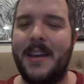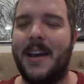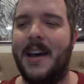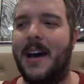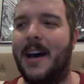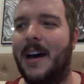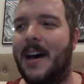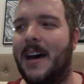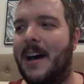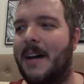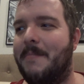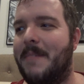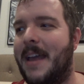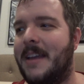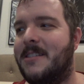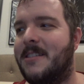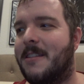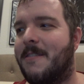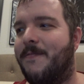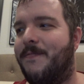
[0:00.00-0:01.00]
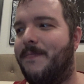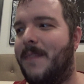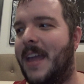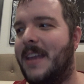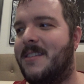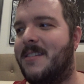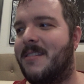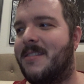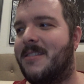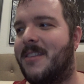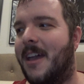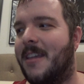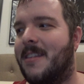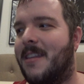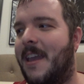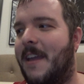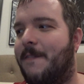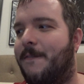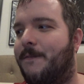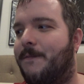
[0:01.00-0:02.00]
Um, it just it just does
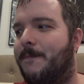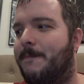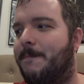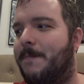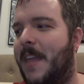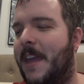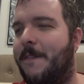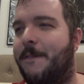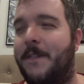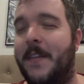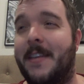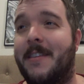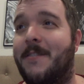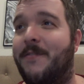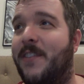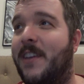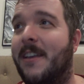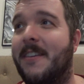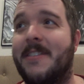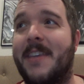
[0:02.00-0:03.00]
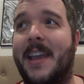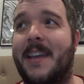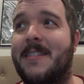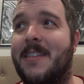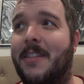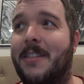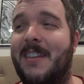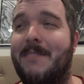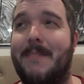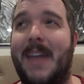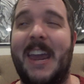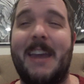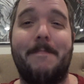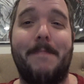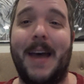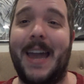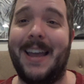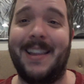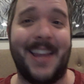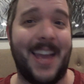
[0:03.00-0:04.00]
it it, this feels like something made
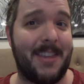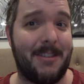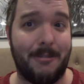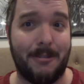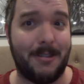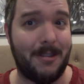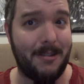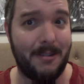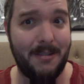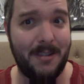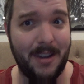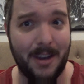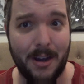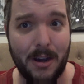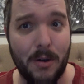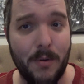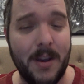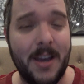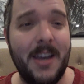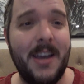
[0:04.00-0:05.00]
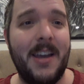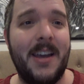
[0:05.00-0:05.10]
by a lesser studio.